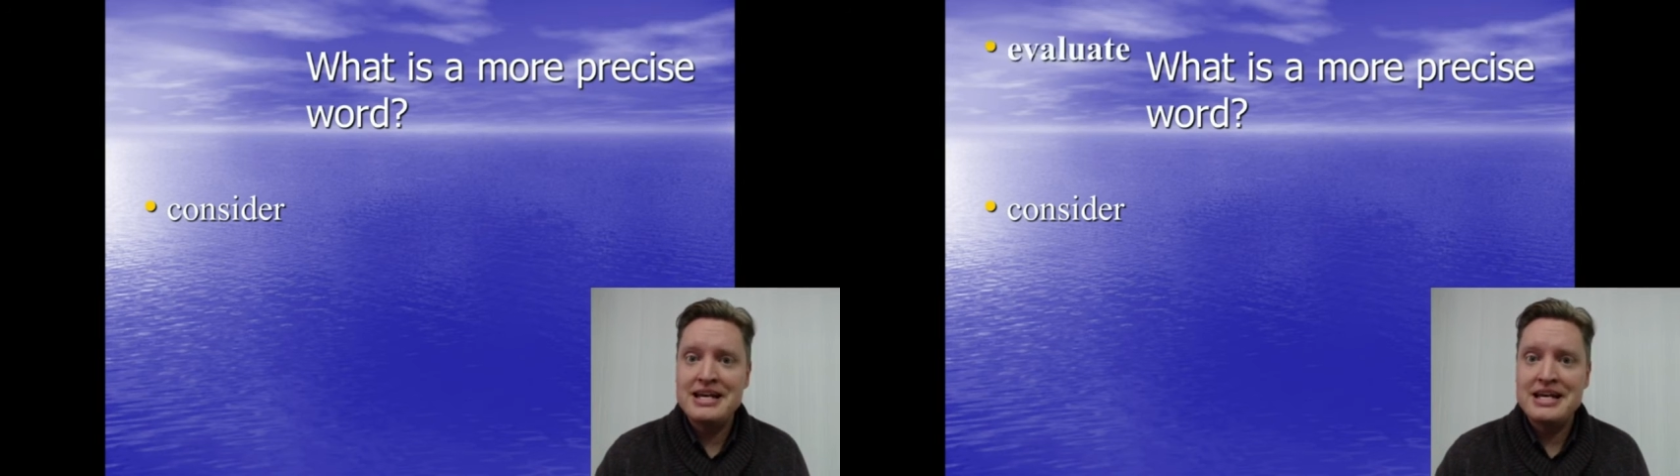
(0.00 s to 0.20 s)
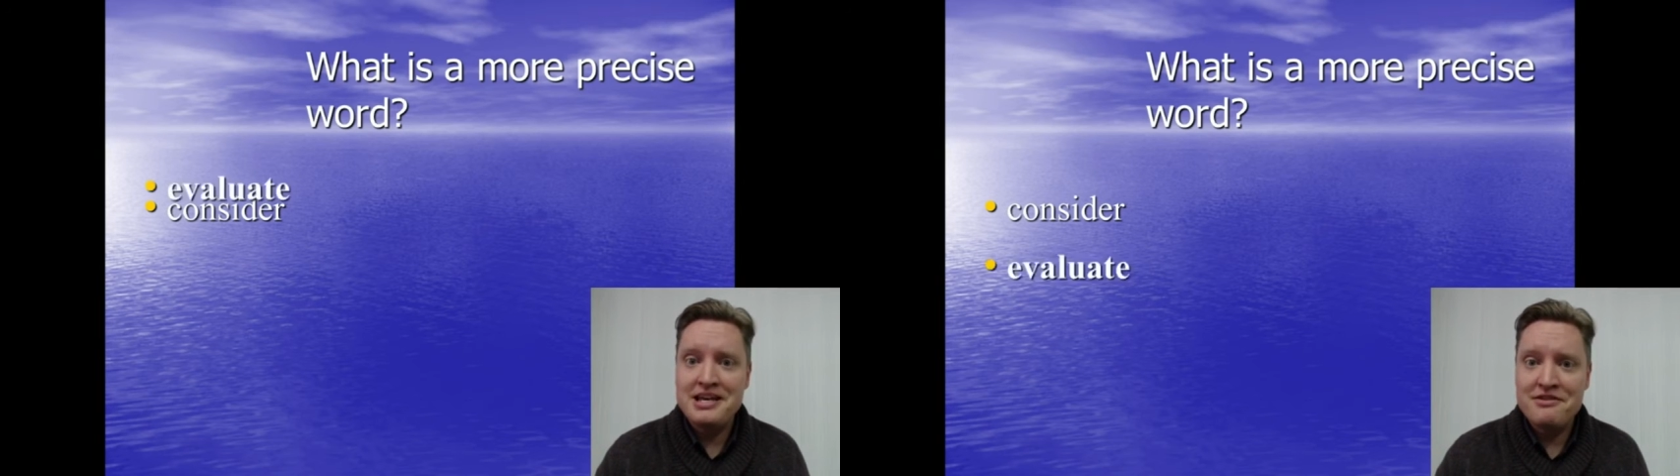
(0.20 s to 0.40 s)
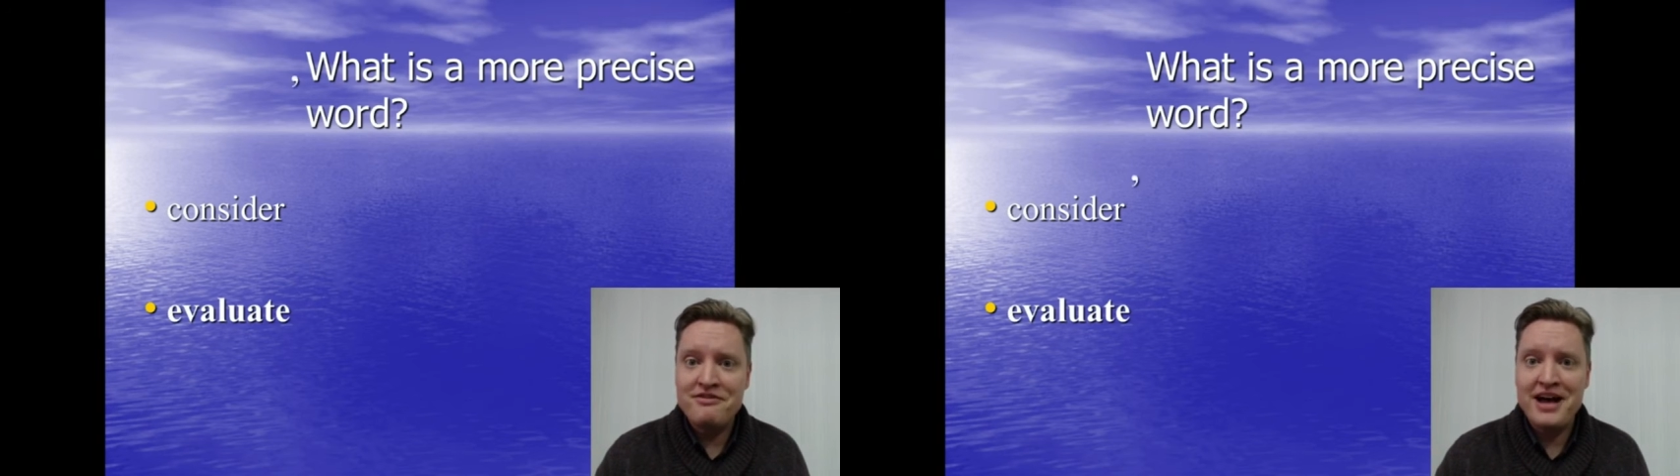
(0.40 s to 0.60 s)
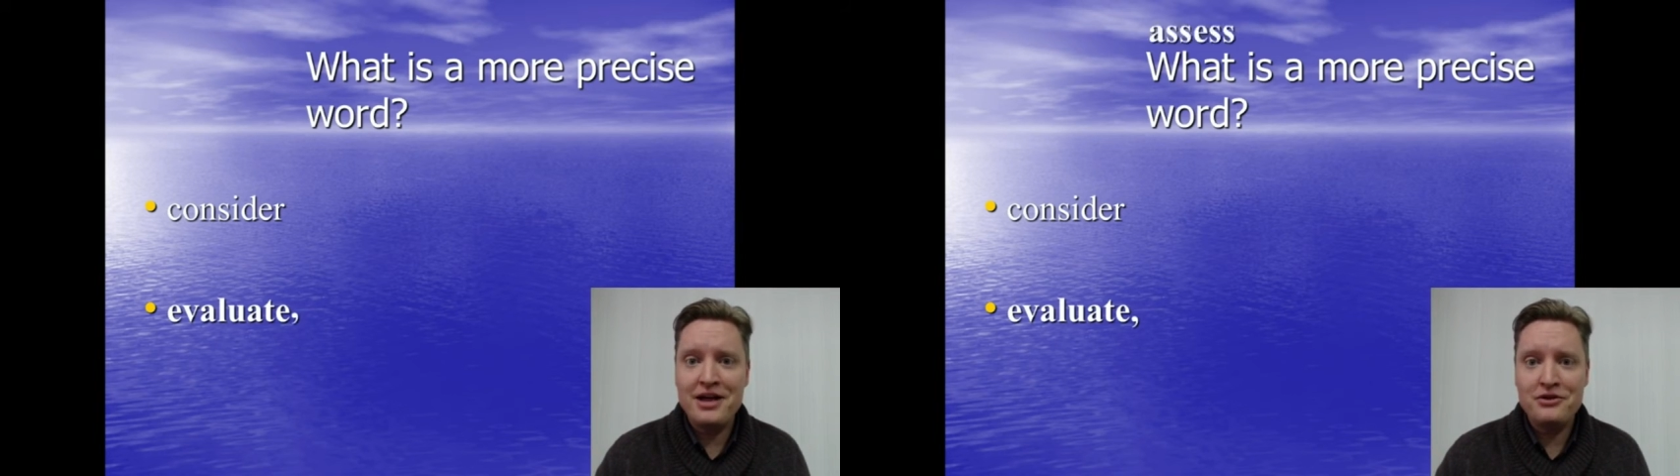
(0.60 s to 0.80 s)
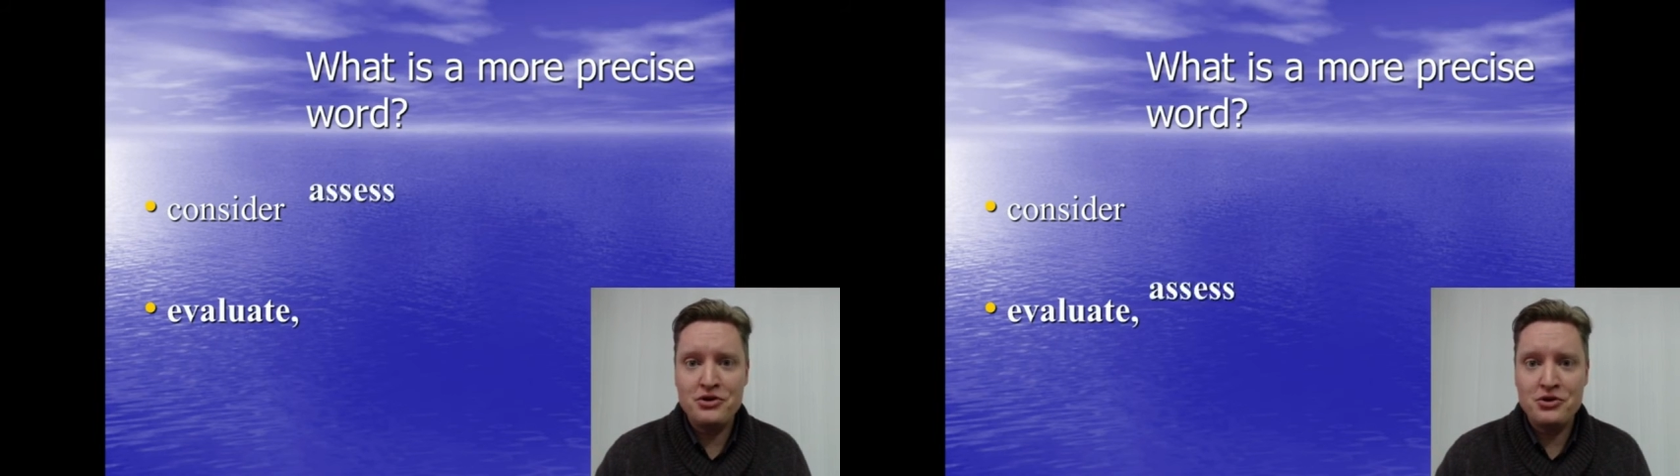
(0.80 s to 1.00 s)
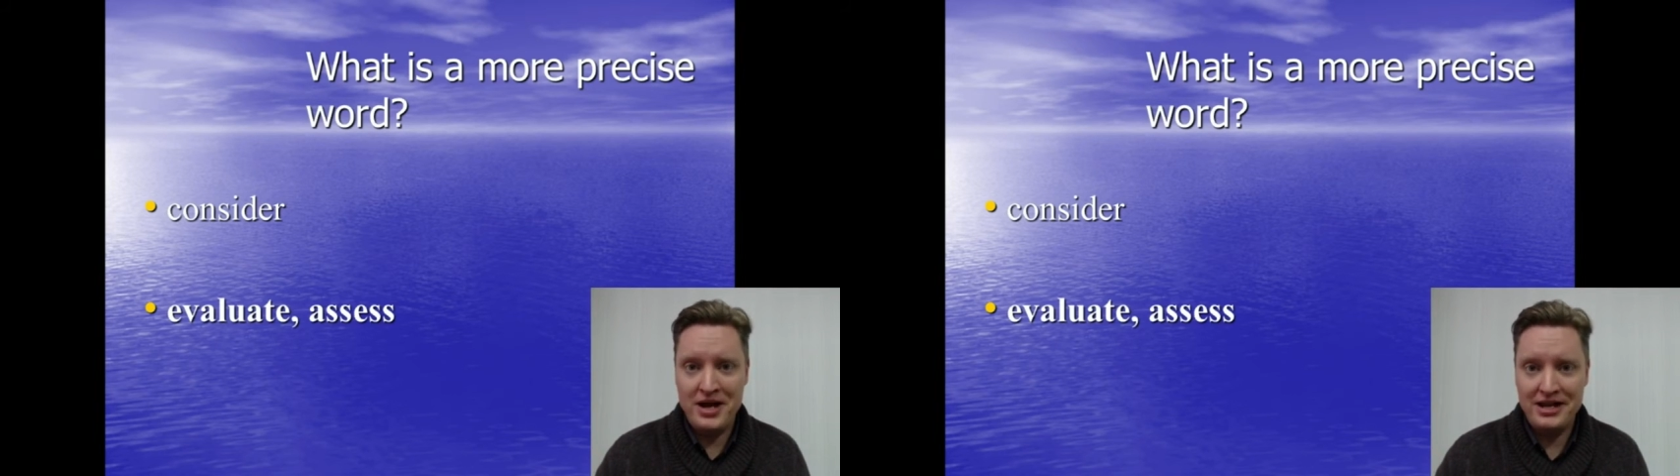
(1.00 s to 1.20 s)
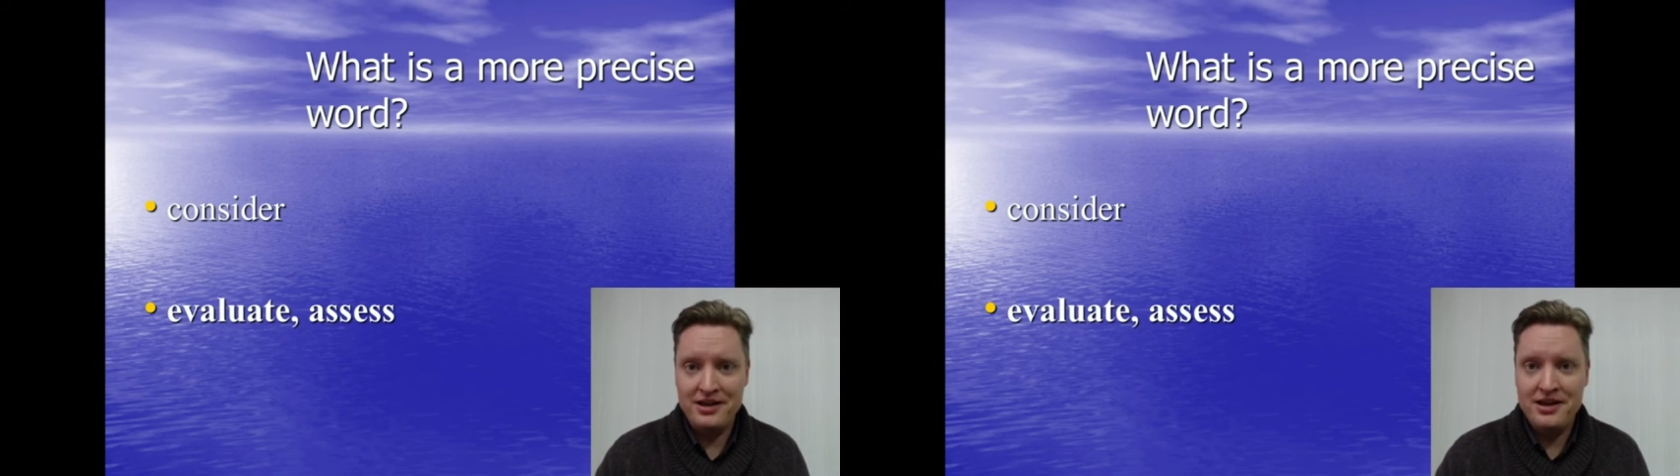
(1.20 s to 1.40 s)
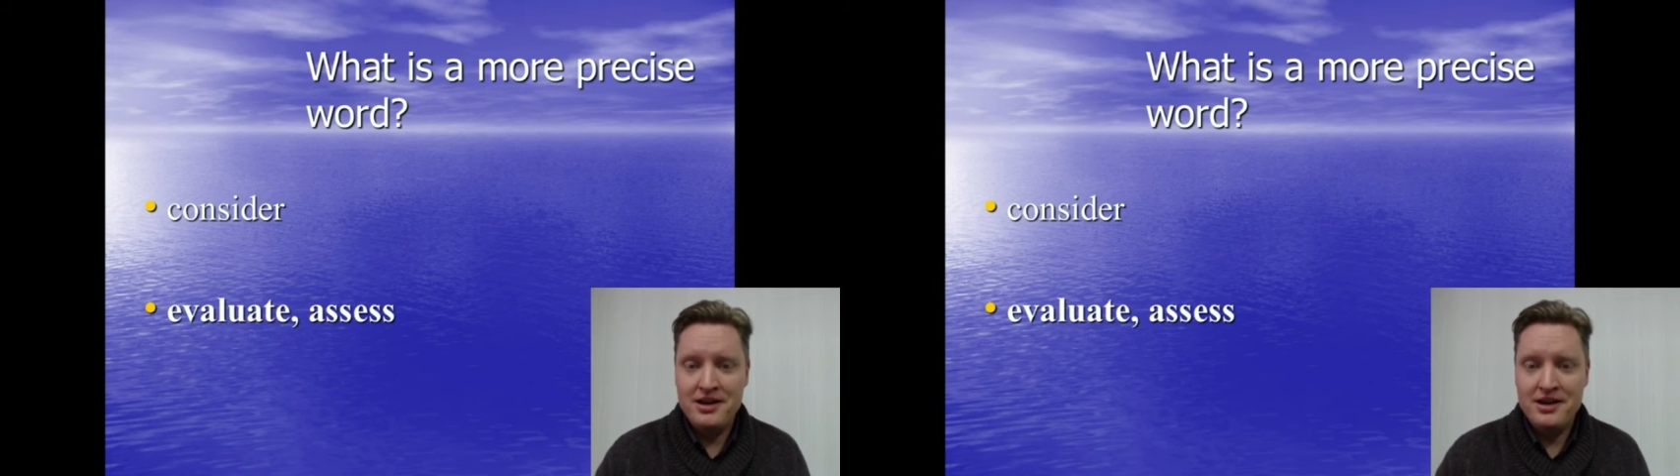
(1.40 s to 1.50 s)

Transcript: evaluate.